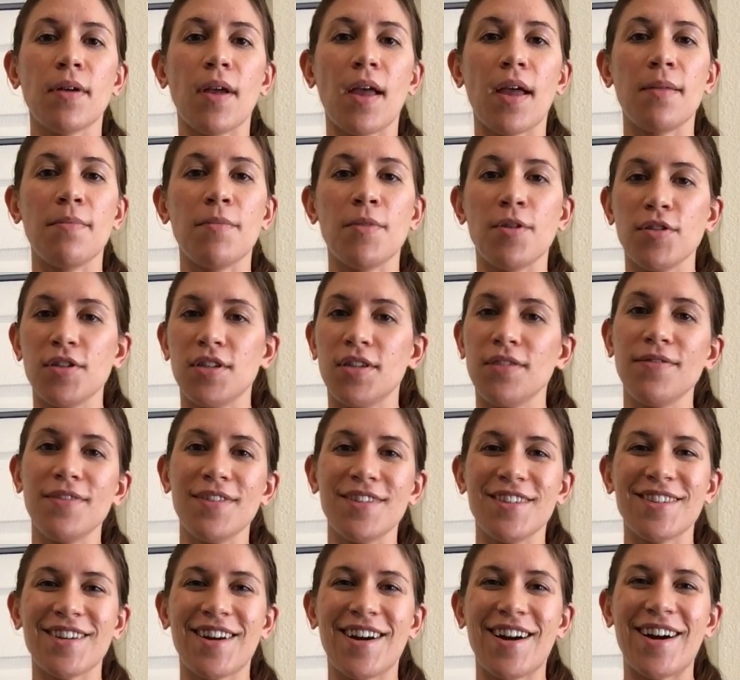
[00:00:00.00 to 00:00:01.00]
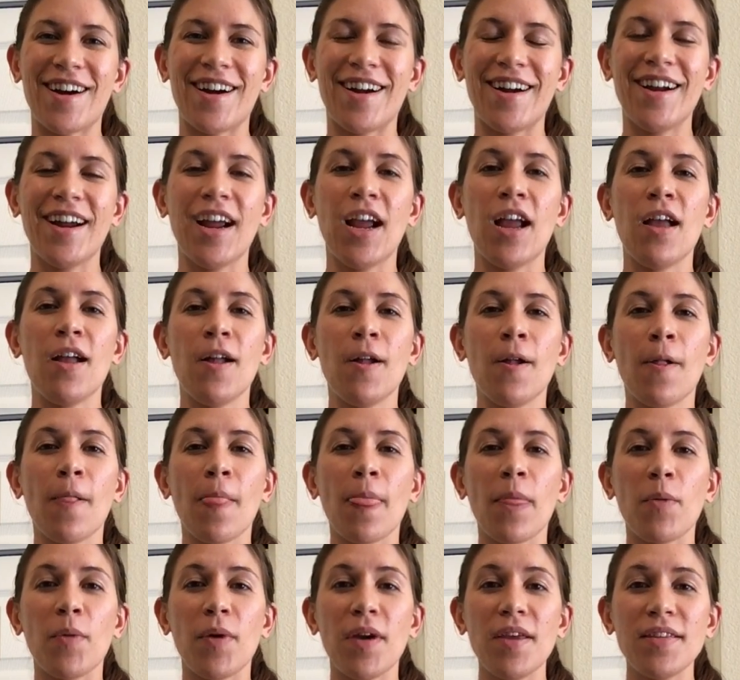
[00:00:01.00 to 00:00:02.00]
and most of us are,
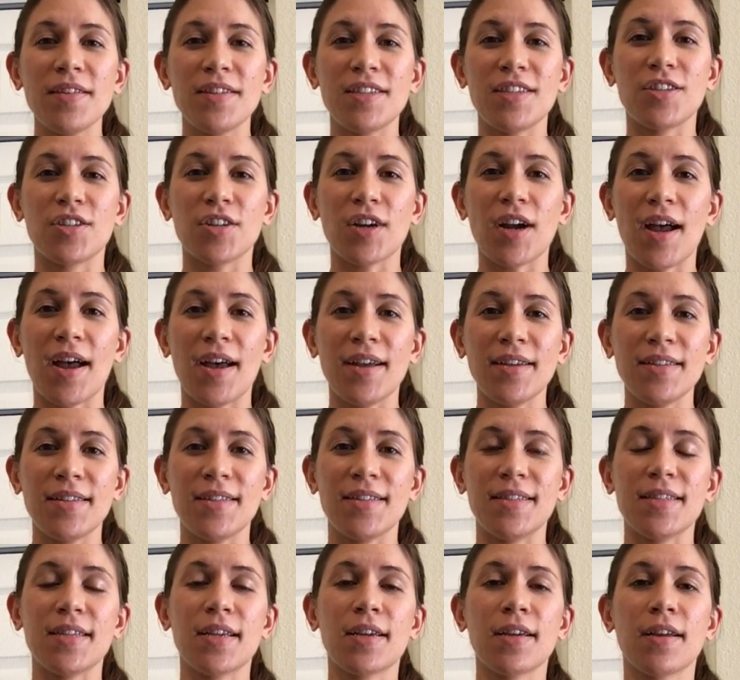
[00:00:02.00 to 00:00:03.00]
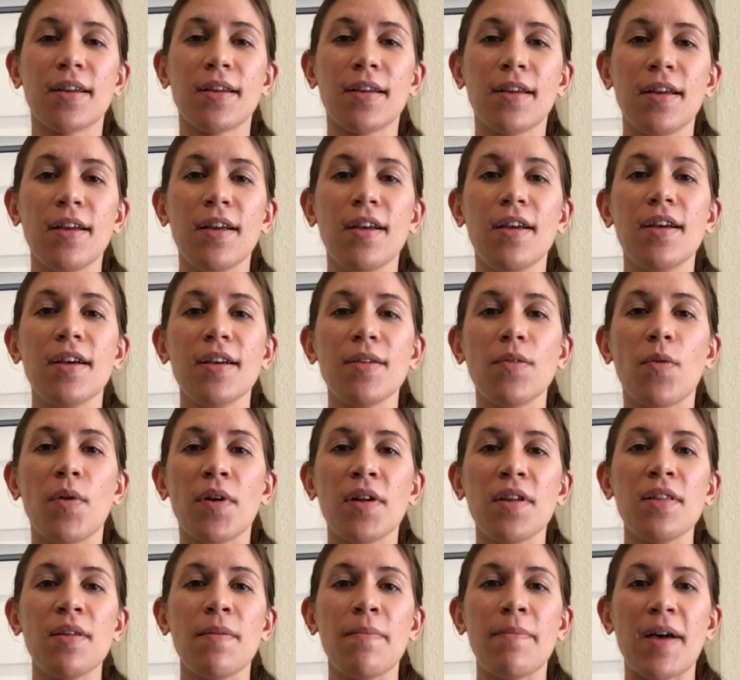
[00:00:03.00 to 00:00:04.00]
with stress,
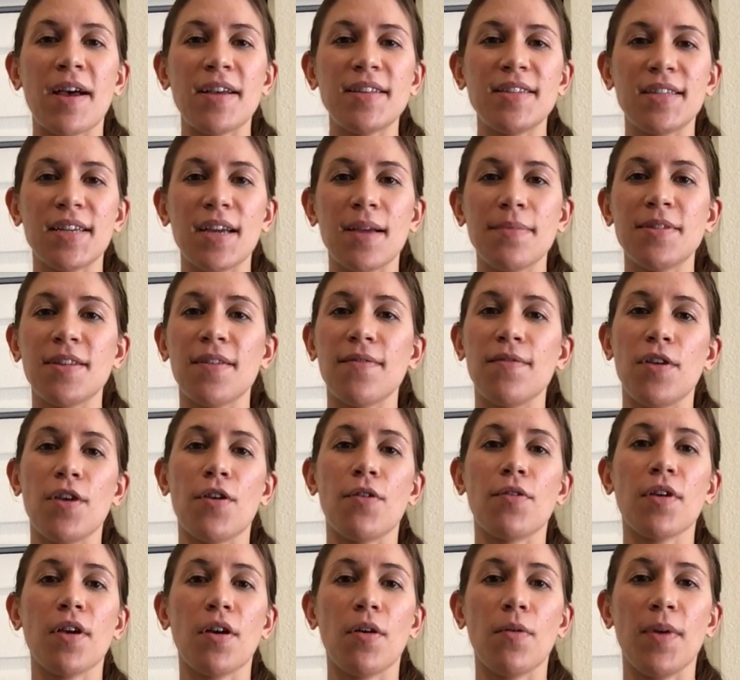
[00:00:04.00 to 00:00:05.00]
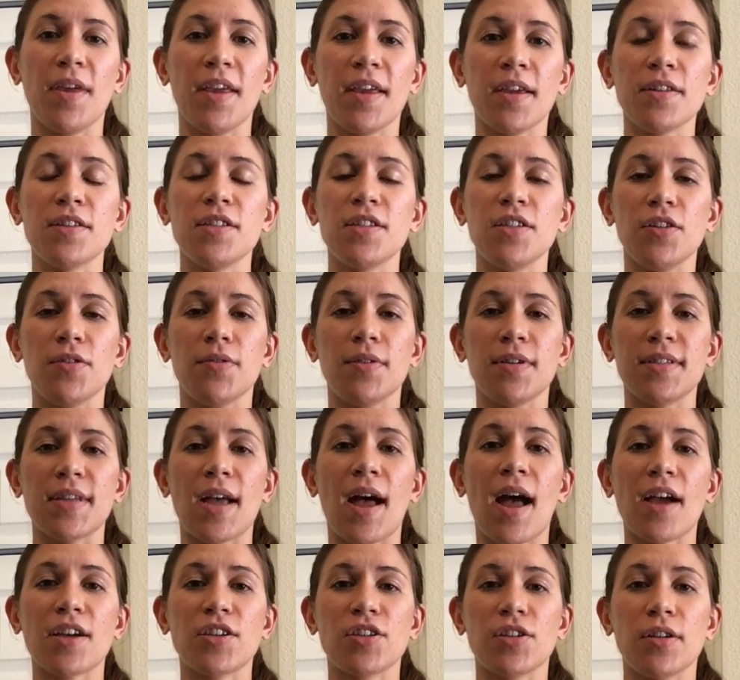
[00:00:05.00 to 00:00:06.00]
one of the best types of yoga we can do is
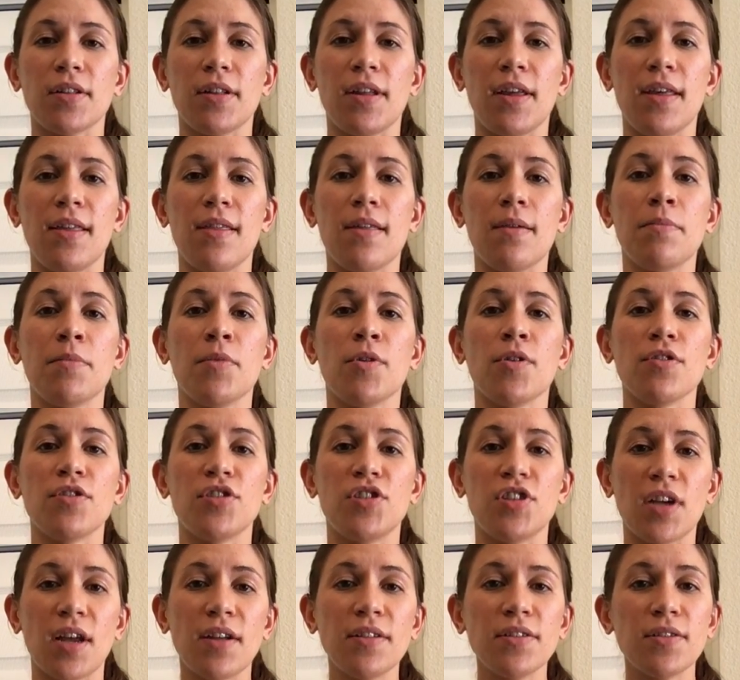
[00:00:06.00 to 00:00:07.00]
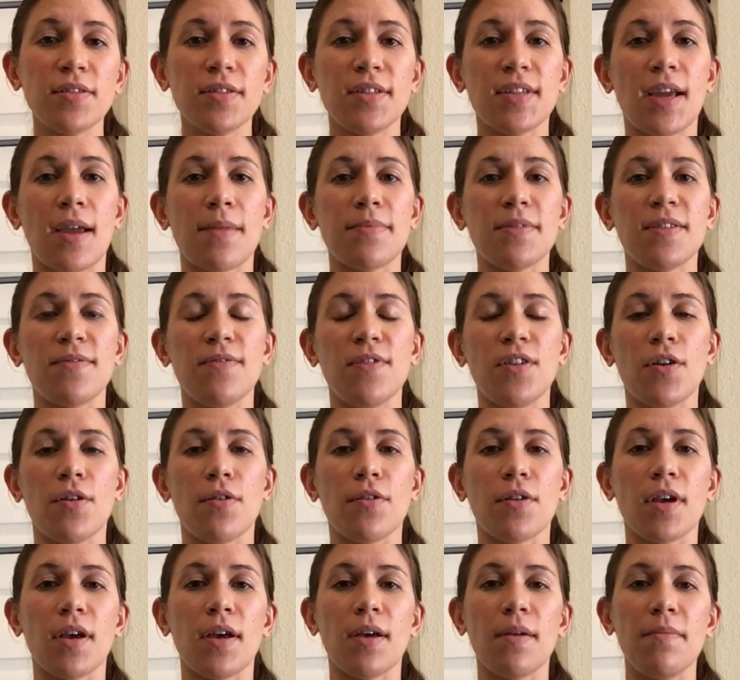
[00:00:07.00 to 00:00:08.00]
actually the more gentle types of
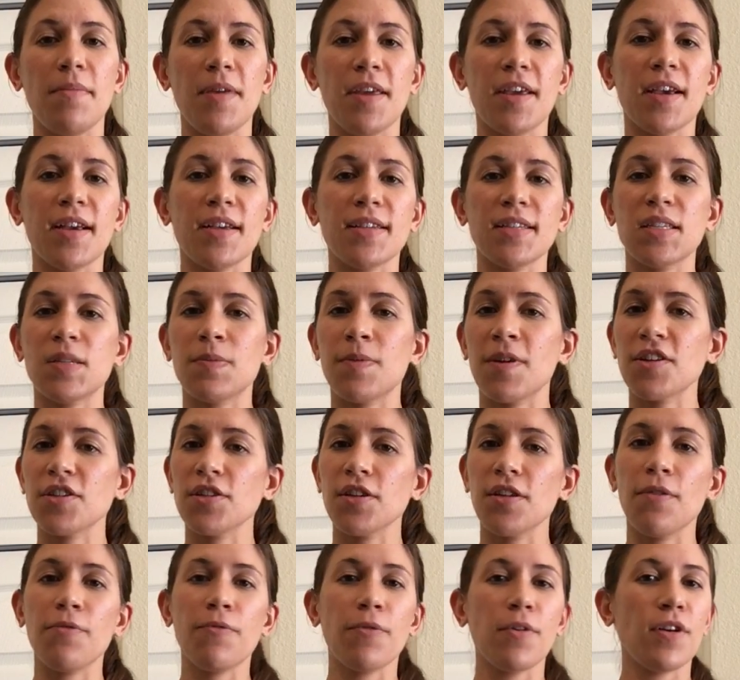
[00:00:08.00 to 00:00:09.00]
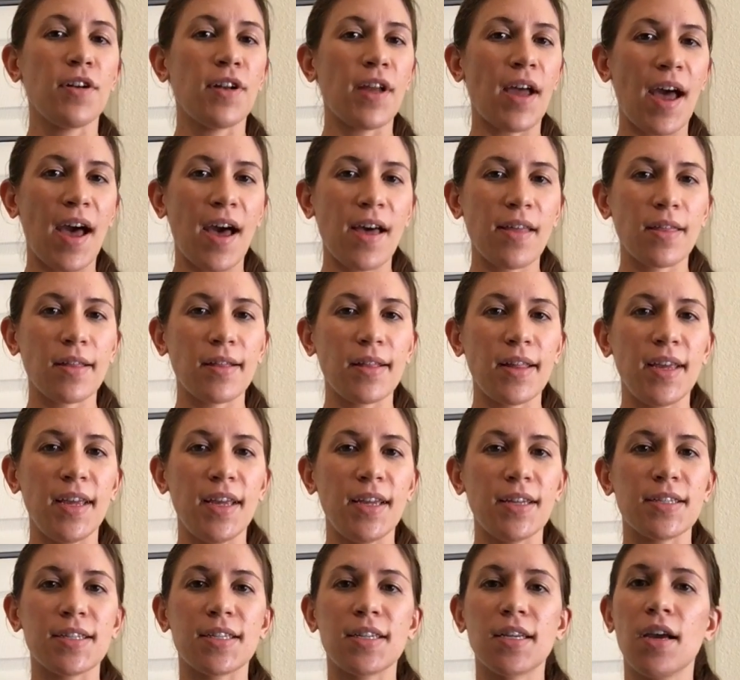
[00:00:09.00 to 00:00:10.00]
yoga, because especially if we're an
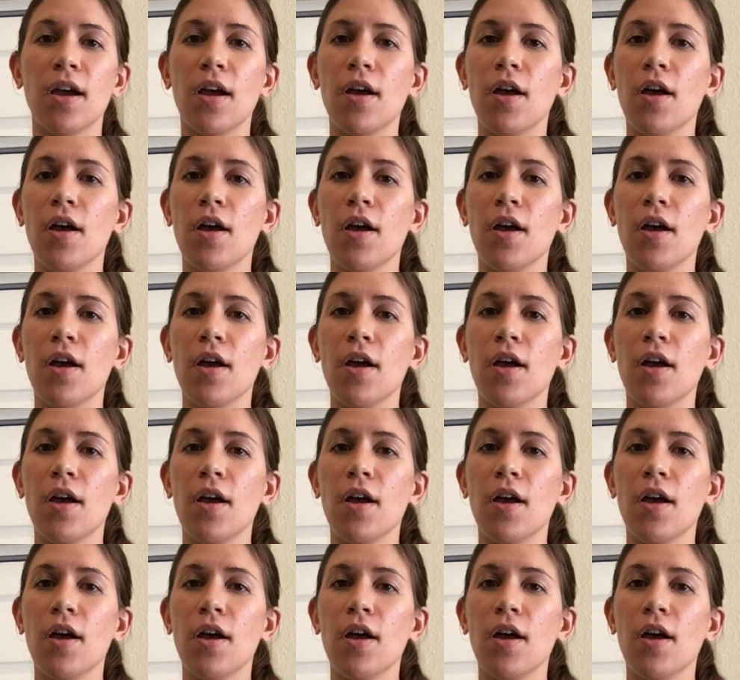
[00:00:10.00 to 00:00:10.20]
athlete